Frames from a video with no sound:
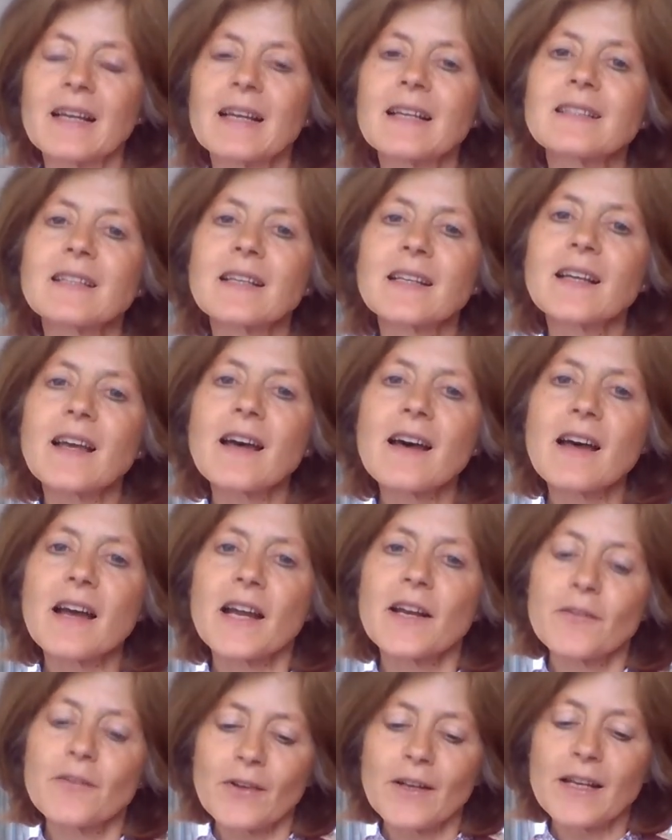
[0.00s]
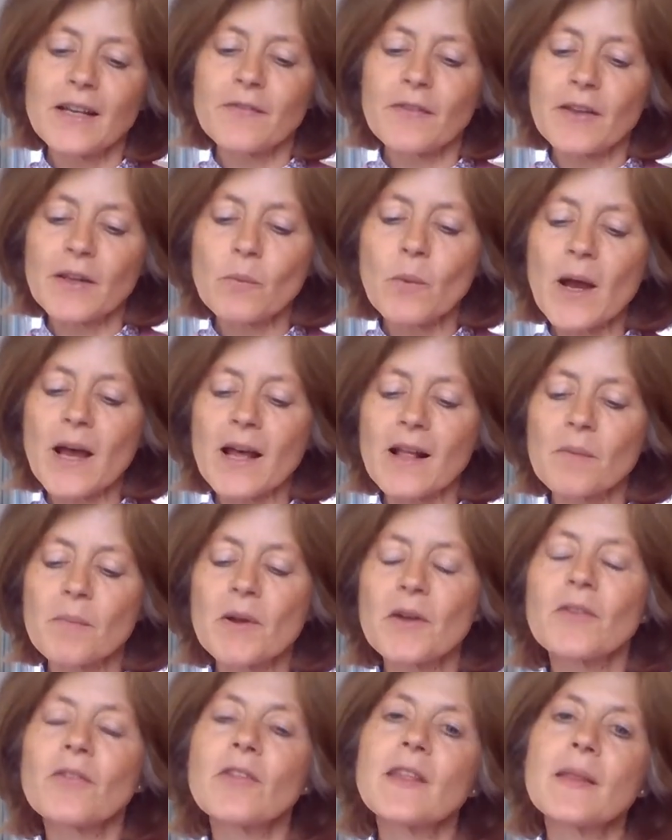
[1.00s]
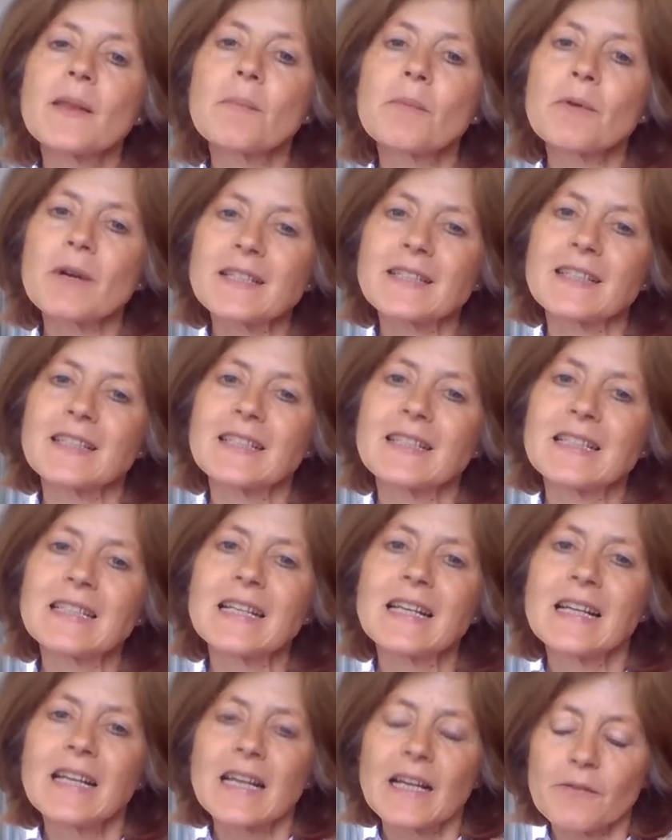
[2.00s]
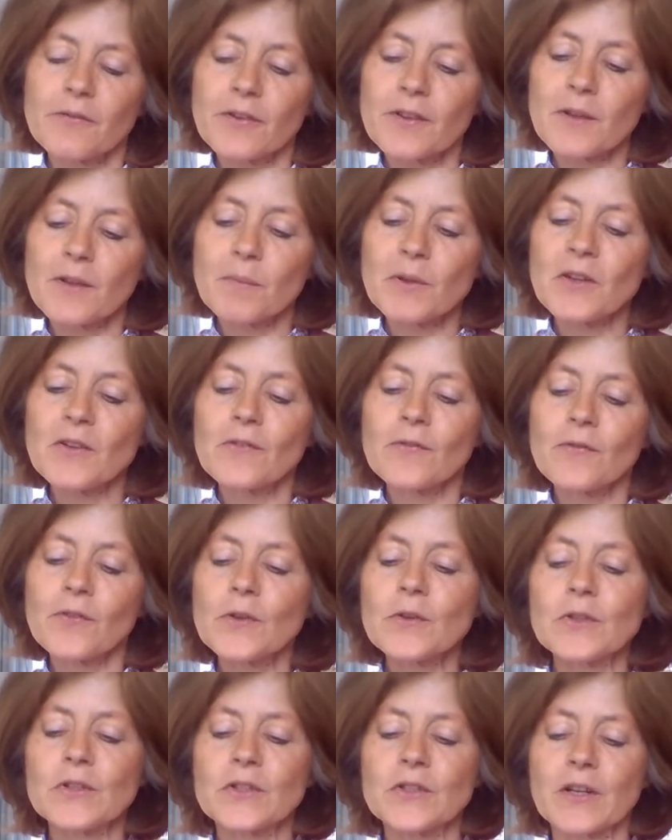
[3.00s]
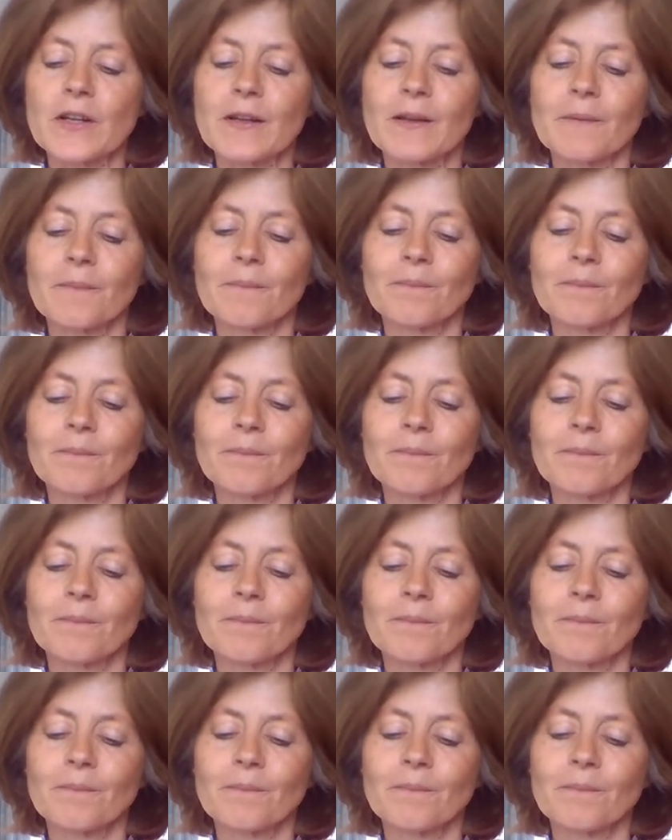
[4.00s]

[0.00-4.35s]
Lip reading: as a guide for living well both in the present and for the future.